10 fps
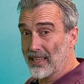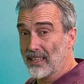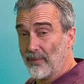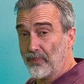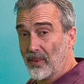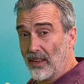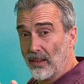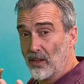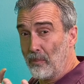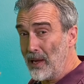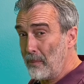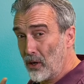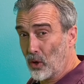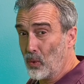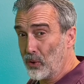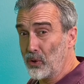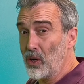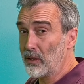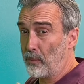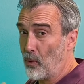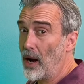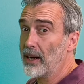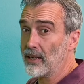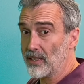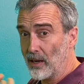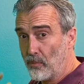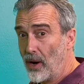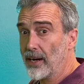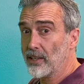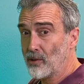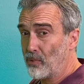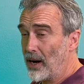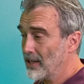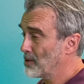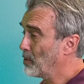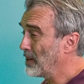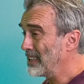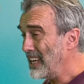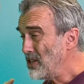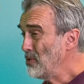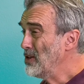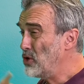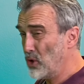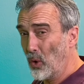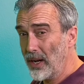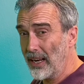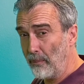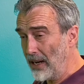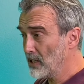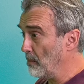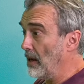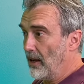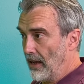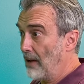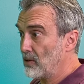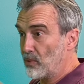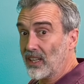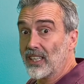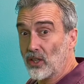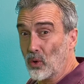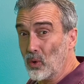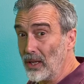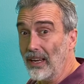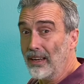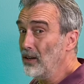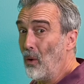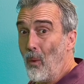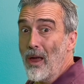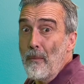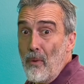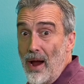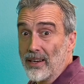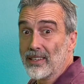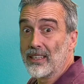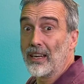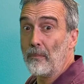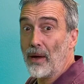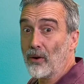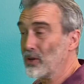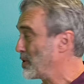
is, to be a better quilter, you have to practice and practice and practice. Well, unless you enjoy it and make some have some success early, you don't want to practice to get better.